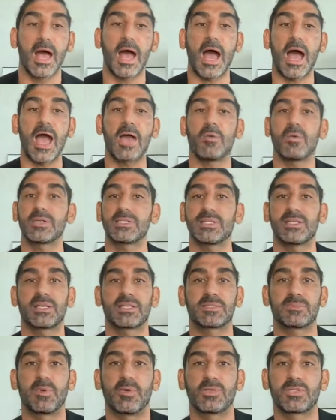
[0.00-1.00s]
I wasn't
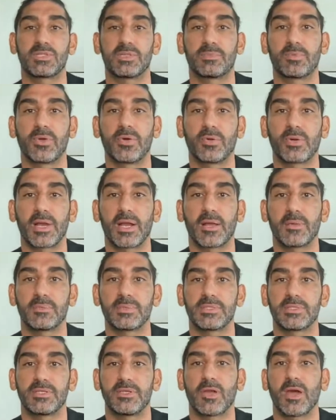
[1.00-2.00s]
exposed to
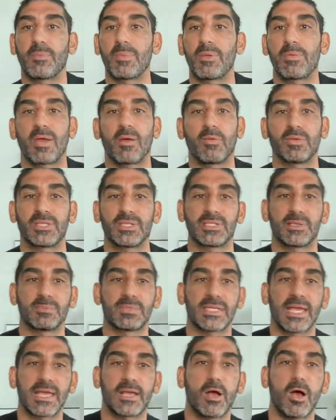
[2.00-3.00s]
programs. You know, maybe I went to some
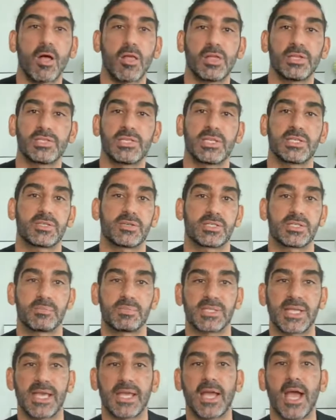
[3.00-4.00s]
psychologists or some
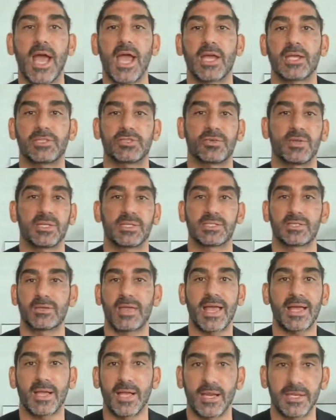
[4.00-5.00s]
psychiatrists or
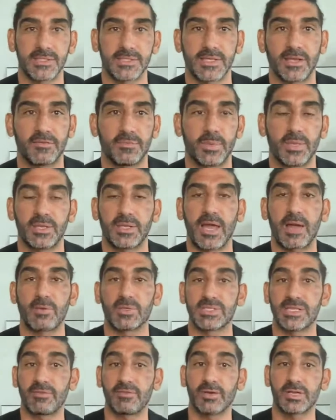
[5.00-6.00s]
that kind of stuff, but I
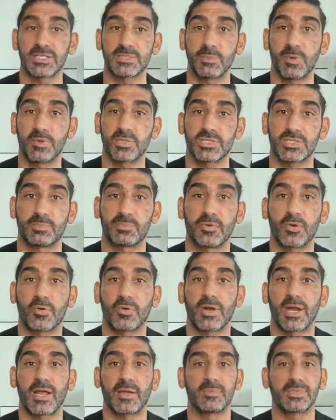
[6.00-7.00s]
was never exposed to
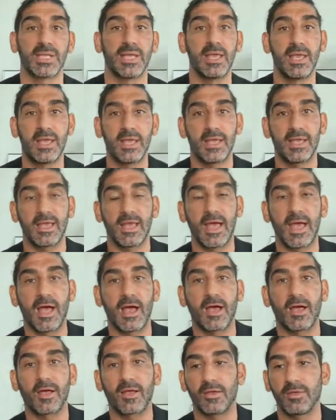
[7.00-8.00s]
programs,
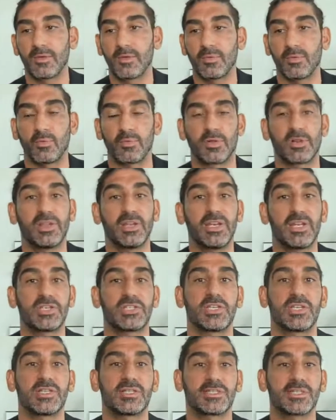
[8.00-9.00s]

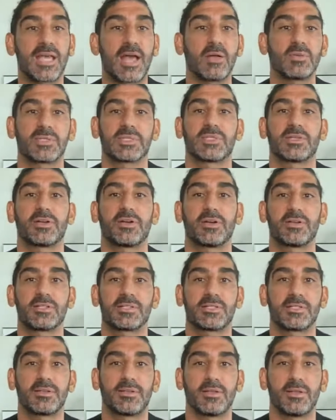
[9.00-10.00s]
clinicians,
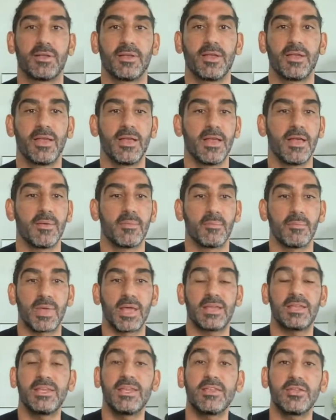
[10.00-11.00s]
counselors,
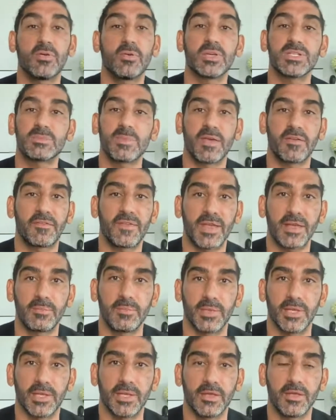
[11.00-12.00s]
and neither was my
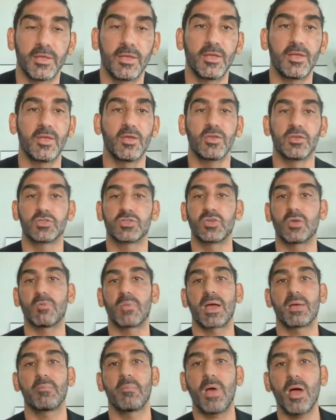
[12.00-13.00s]
family. So
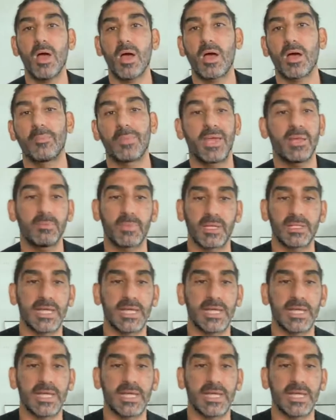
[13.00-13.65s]
my mom and my